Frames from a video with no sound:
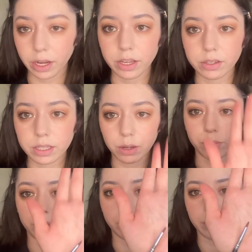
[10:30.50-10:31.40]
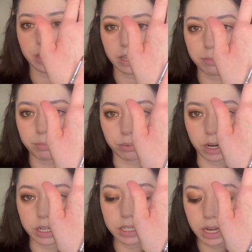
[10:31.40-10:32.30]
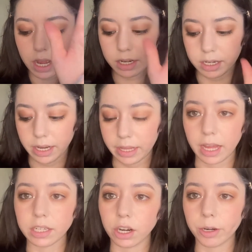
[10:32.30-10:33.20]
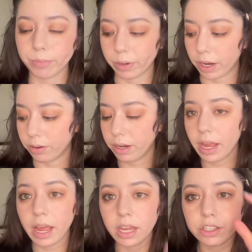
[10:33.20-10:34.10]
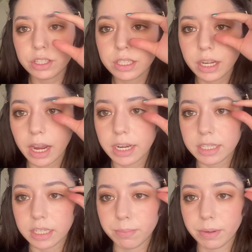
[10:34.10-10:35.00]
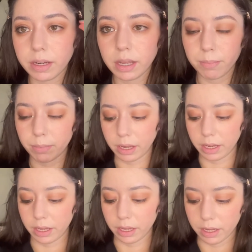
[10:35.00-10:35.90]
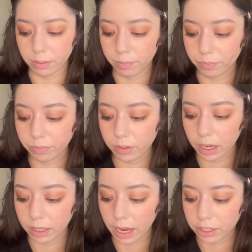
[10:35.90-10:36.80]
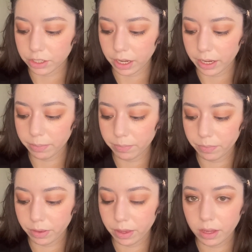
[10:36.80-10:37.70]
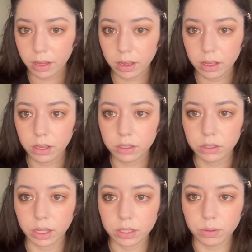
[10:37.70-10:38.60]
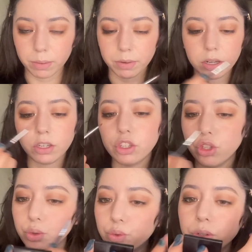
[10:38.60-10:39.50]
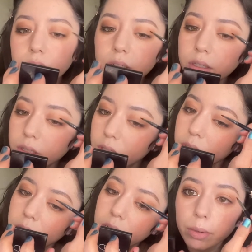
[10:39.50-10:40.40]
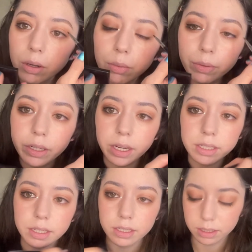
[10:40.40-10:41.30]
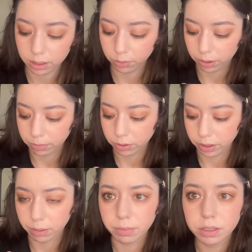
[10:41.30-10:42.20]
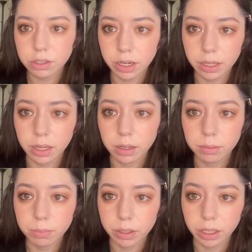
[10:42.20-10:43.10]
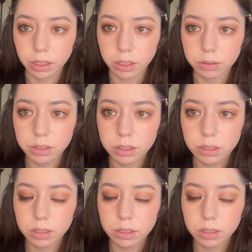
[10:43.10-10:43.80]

I used a really thin brush to take that dark brown and just to kind of deepen my lash line. So that's what I'm gonna do. But hopefully you guys can see what I'm doing. I'm gonna try to get pretty close.